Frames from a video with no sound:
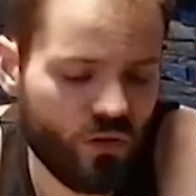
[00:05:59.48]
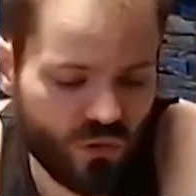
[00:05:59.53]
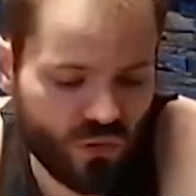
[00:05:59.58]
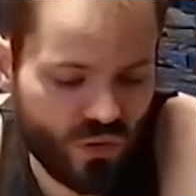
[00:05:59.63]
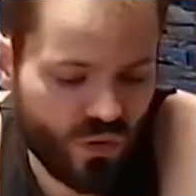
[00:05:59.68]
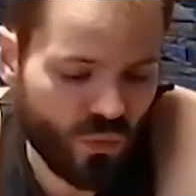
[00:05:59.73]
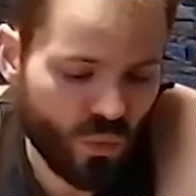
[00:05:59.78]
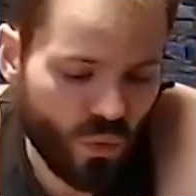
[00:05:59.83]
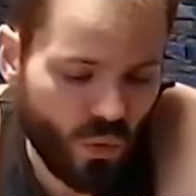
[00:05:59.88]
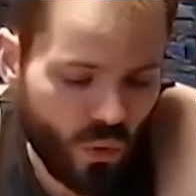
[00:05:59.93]
to
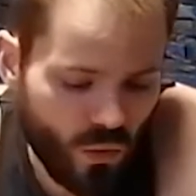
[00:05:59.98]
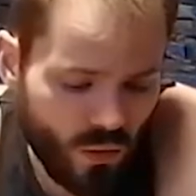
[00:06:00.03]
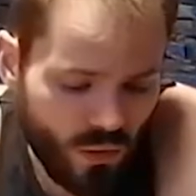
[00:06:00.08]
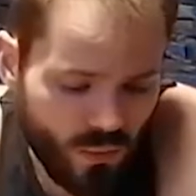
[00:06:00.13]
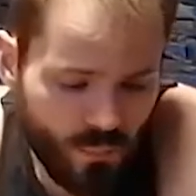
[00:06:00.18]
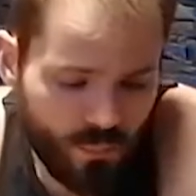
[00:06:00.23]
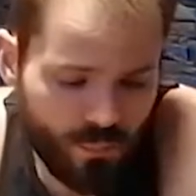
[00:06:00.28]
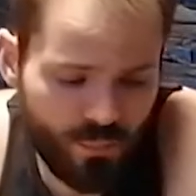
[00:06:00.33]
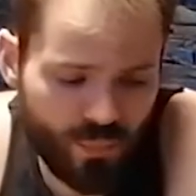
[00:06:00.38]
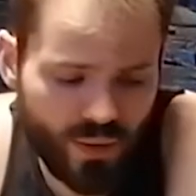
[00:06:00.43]
the
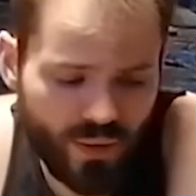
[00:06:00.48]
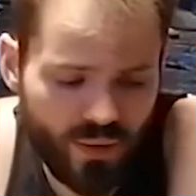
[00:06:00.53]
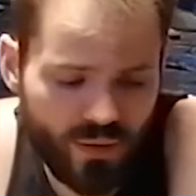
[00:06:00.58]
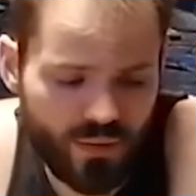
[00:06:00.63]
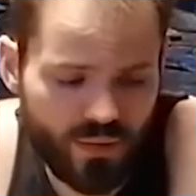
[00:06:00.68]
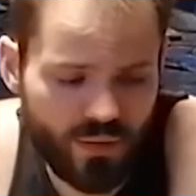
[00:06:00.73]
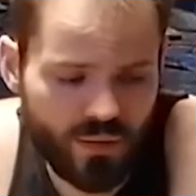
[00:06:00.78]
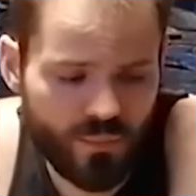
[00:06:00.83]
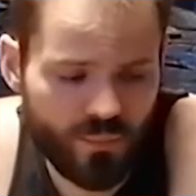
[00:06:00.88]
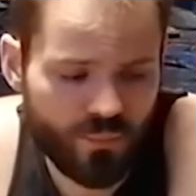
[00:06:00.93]
wall,
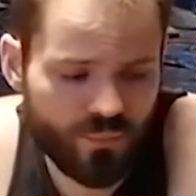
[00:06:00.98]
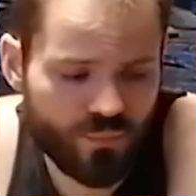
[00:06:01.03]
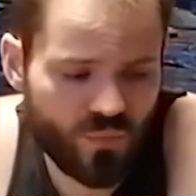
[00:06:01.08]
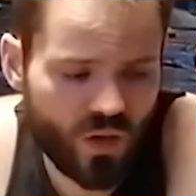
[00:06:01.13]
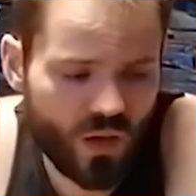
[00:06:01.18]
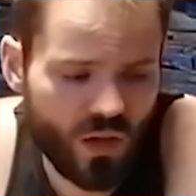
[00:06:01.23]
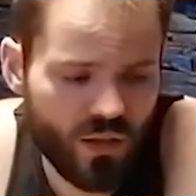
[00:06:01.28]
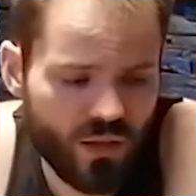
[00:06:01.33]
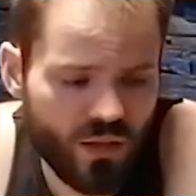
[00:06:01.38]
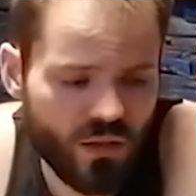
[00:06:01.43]
but
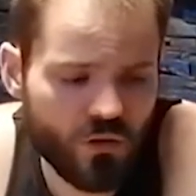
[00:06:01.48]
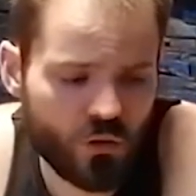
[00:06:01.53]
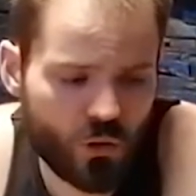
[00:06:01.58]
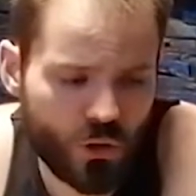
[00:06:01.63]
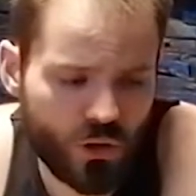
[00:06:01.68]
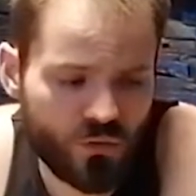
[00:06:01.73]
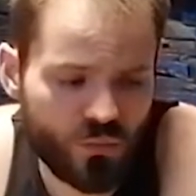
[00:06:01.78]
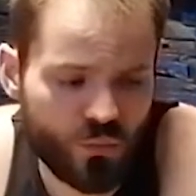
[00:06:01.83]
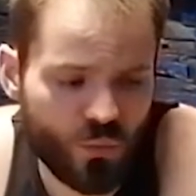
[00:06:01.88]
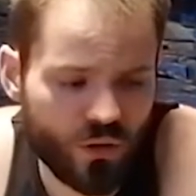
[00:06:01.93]
I didn't
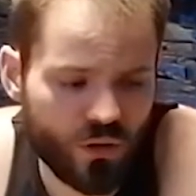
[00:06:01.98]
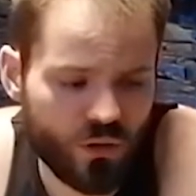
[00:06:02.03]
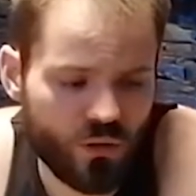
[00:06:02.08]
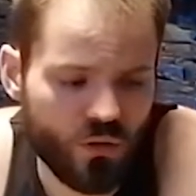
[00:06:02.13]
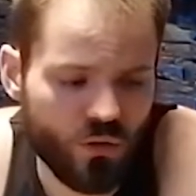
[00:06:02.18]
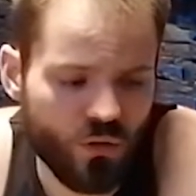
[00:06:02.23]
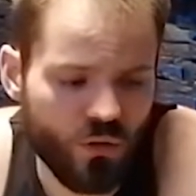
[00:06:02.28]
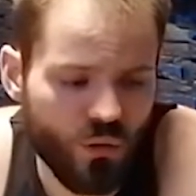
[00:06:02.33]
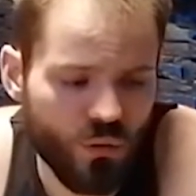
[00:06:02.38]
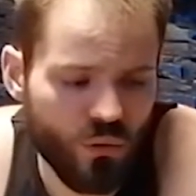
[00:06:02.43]
just want it
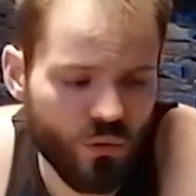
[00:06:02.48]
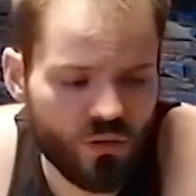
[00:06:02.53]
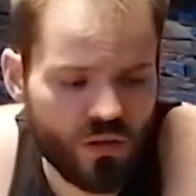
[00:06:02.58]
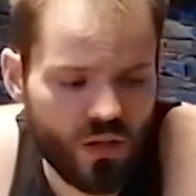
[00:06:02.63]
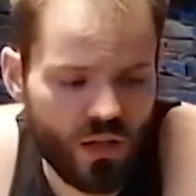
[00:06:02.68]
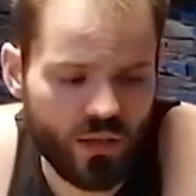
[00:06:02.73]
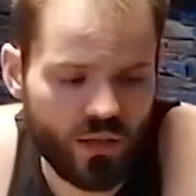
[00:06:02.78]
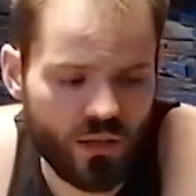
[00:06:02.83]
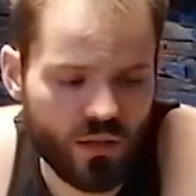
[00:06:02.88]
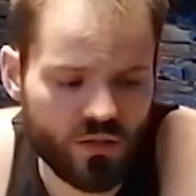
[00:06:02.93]
to use like a